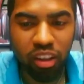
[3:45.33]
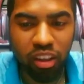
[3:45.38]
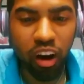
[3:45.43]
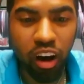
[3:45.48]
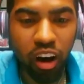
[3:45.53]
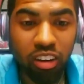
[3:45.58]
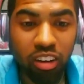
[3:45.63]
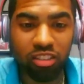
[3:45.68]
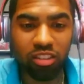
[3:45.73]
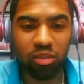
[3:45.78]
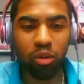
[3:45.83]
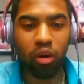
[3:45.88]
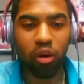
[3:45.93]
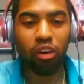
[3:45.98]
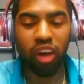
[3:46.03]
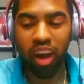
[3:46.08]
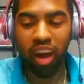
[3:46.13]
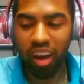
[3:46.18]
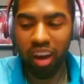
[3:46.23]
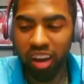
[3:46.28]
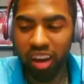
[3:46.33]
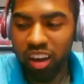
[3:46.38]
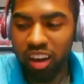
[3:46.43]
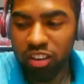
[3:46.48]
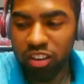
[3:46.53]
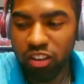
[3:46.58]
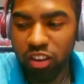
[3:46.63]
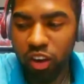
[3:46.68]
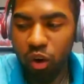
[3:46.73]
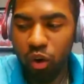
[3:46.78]
Awesome. Okay,
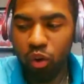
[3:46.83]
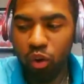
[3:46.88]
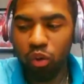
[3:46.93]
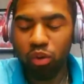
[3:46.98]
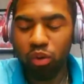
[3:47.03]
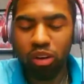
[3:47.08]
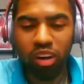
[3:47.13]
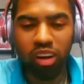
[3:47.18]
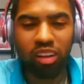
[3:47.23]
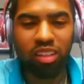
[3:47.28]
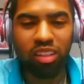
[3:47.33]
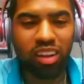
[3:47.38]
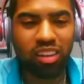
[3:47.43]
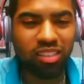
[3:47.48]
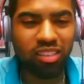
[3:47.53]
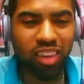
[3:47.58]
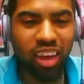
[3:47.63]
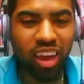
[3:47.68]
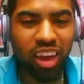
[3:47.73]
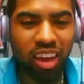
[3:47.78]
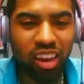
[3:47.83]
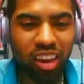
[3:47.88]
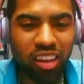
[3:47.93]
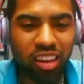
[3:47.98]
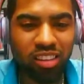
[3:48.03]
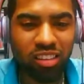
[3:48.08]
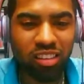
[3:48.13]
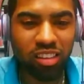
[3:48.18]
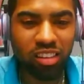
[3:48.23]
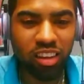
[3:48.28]
so let's take it
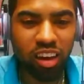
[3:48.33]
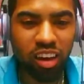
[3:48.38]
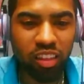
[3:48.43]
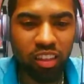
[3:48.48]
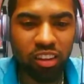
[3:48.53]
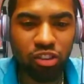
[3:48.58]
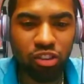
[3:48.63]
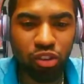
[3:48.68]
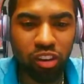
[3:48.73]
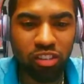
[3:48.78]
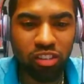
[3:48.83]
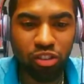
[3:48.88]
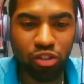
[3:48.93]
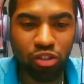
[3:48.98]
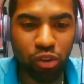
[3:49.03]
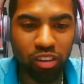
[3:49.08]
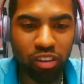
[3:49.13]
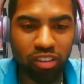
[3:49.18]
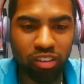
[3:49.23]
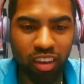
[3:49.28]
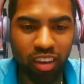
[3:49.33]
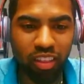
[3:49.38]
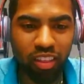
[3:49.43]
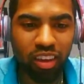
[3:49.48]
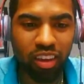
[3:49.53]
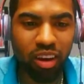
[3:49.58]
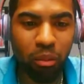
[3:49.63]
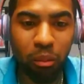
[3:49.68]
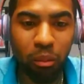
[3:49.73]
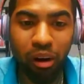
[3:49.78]
into the Trusted Choice and
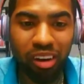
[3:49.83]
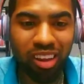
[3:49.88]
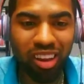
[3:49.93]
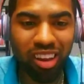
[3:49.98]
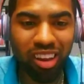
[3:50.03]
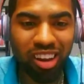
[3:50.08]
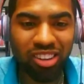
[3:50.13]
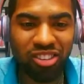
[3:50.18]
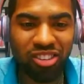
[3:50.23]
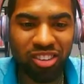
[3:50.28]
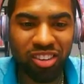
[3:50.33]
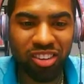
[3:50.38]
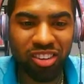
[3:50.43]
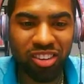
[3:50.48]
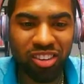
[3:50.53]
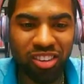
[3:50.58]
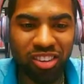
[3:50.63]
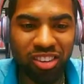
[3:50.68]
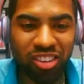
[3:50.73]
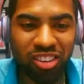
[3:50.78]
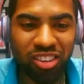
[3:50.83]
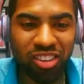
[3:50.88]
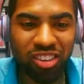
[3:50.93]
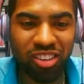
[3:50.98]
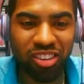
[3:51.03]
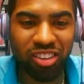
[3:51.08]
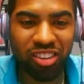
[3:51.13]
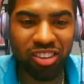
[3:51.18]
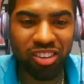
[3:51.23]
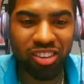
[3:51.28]
the marketing initiative that we're doing
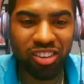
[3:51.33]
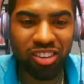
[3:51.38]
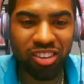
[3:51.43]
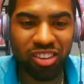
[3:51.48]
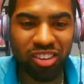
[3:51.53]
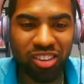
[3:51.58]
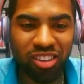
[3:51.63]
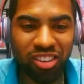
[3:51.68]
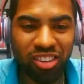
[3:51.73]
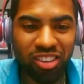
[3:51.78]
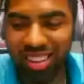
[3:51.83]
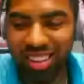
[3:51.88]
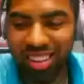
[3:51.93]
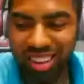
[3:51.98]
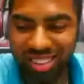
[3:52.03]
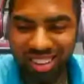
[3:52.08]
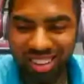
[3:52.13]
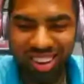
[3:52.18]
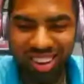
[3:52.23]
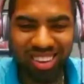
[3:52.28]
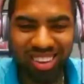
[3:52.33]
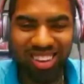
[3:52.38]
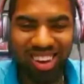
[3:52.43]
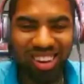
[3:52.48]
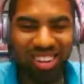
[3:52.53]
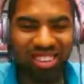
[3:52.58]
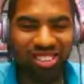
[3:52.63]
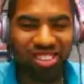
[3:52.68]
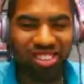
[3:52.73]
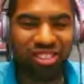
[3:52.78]
here at the Big I. Let's
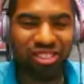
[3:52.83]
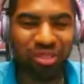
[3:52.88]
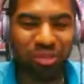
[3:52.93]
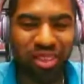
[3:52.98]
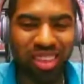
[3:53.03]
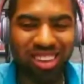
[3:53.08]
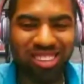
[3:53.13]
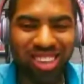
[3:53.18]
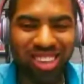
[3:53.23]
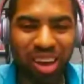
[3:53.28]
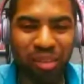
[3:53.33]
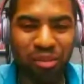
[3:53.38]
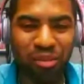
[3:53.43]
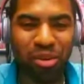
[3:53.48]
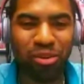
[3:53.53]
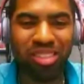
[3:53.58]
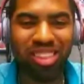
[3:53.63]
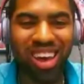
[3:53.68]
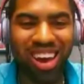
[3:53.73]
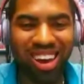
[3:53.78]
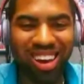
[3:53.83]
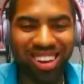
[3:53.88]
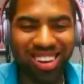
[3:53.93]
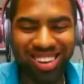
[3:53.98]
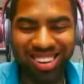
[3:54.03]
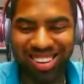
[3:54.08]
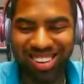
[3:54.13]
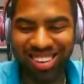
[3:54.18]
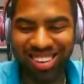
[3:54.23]
kind of share some of the excitement with that.